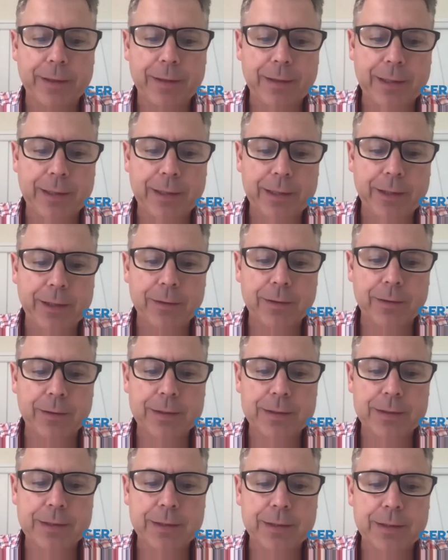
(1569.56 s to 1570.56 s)
thank you. And
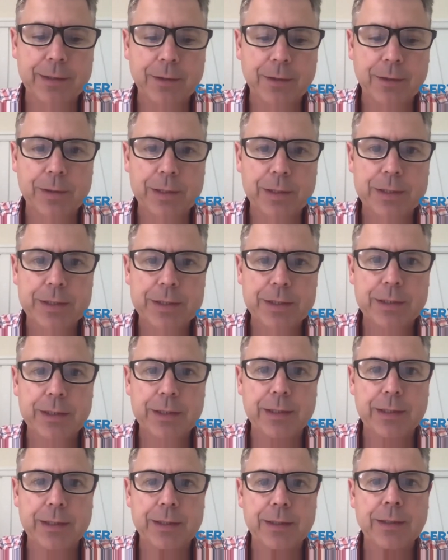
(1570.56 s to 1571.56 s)
there's another question
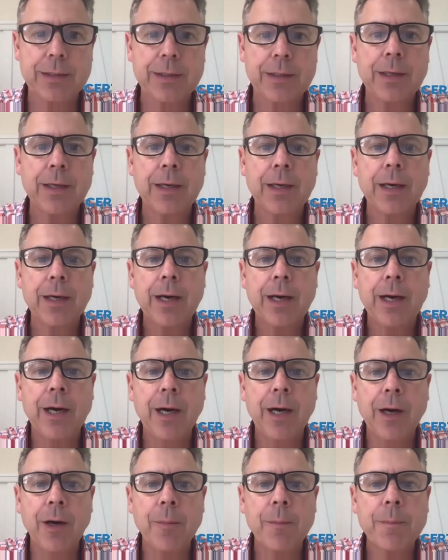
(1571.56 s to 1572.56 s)
here.
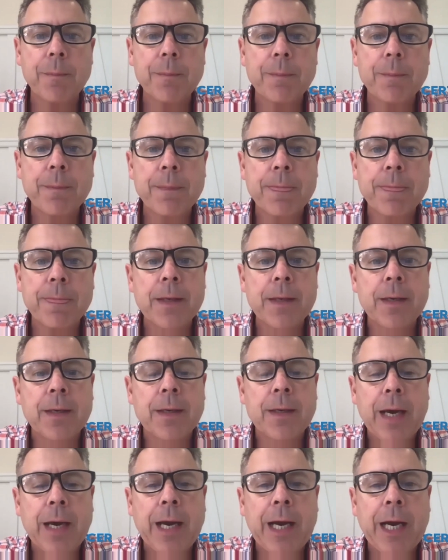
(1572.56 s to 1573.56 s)
Um,
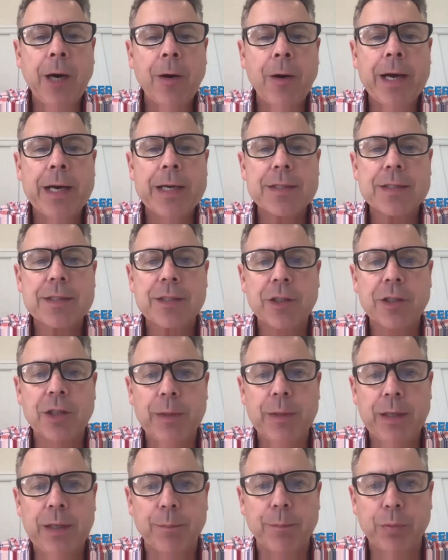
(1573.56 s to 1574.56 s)
how has
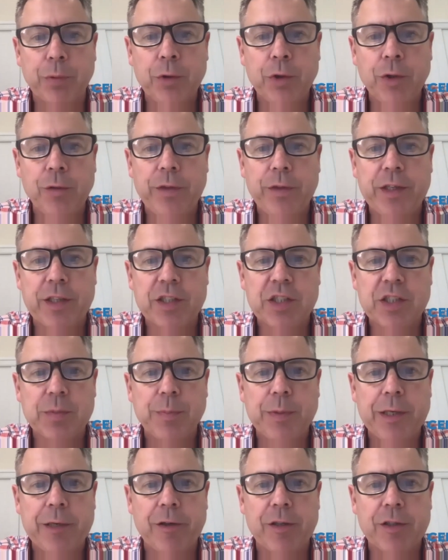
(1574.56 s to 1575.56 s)
Certemy improved the
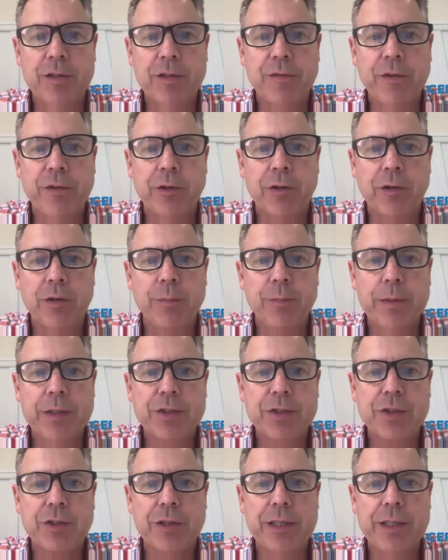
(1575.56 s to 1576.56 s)
experience for your
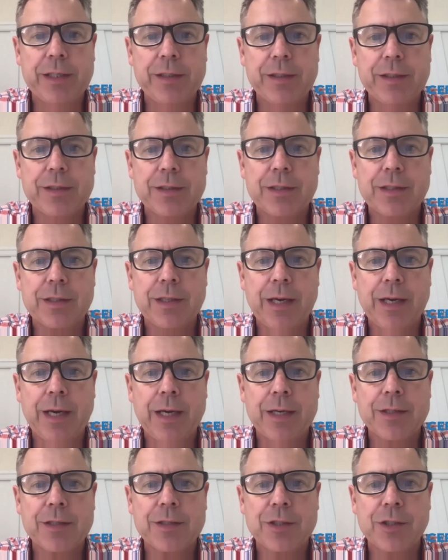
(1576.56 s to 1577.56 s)
administrators
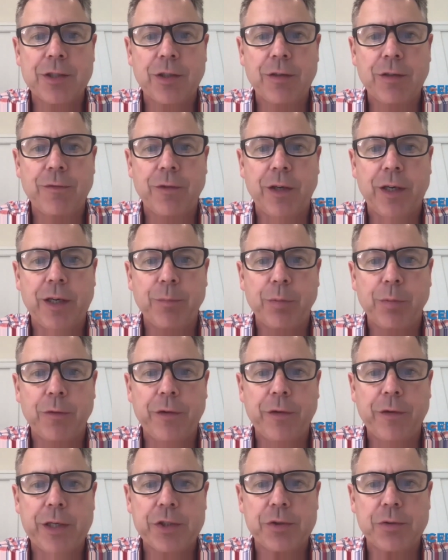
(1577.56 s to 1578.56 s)
and certified
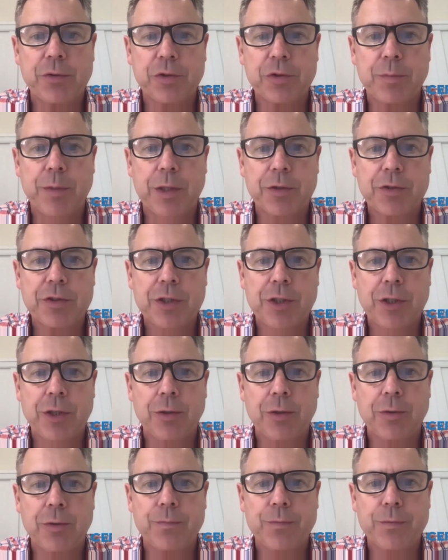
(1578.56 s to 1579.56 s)
professionals most?
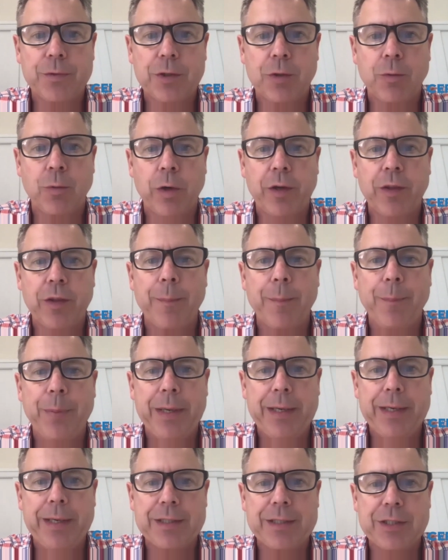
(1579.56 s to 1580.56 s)
So, so what are the
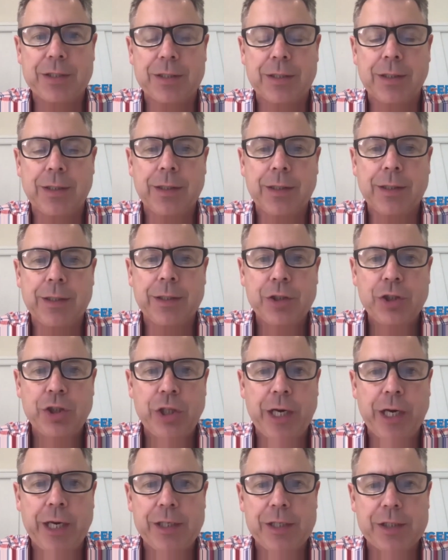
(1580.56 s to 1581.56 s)
biggest
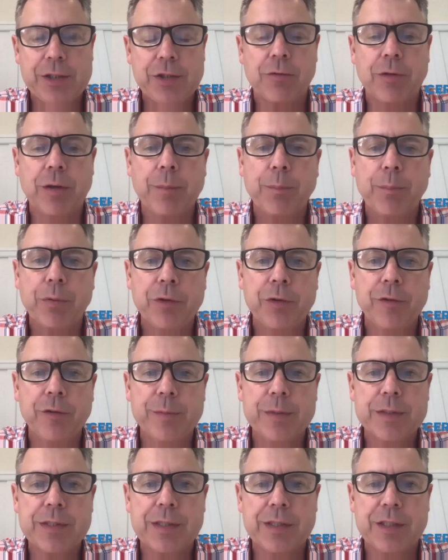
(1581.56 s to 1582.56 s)
changes or
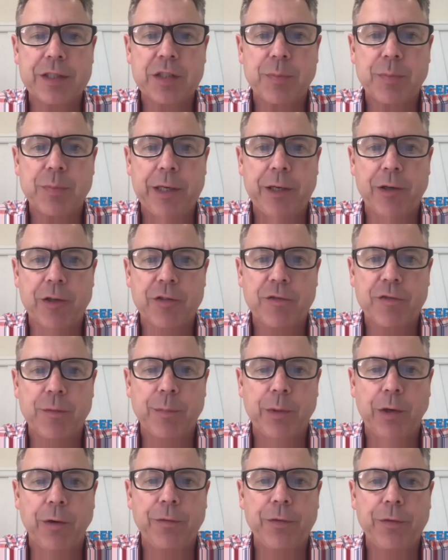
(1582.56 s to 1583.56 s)
improvements in experience for
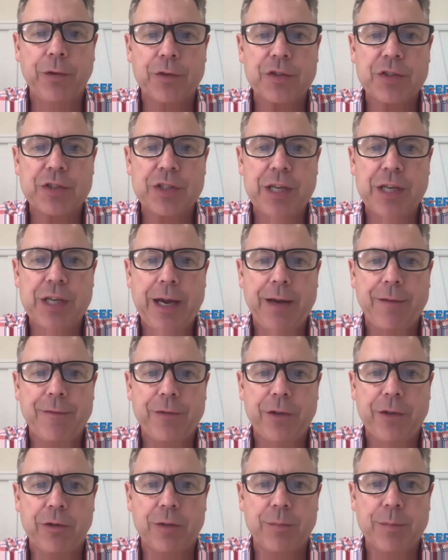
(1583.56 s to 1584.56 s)
both your staff,
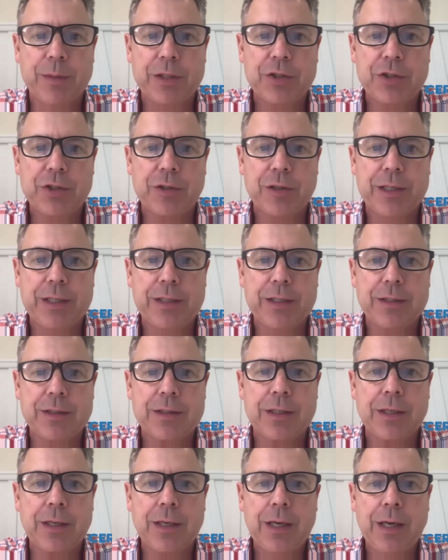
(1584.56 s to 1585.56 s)
your administrators,
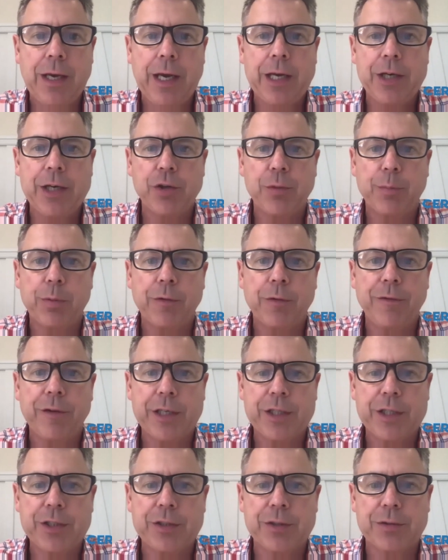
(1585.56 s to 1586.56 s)
and your
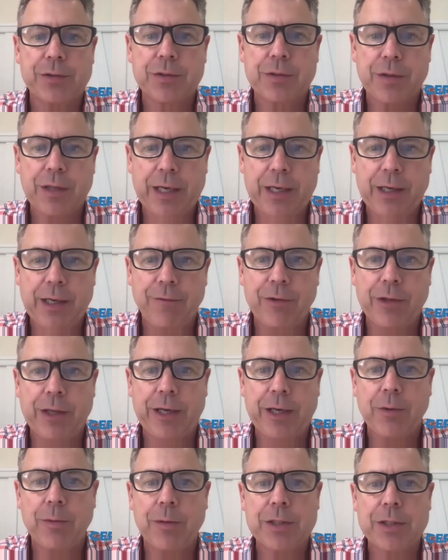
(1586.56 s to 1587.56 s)
professionals? Thank you for
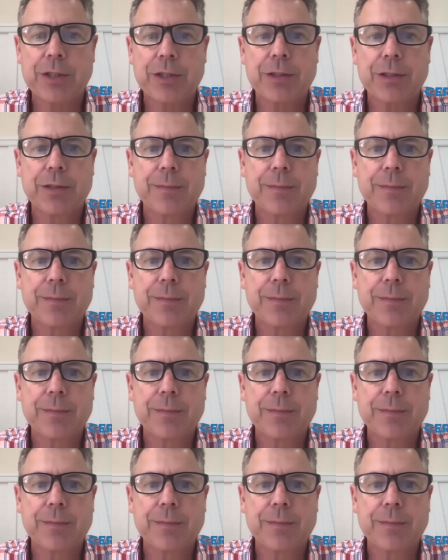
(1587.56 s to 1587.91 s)
that question.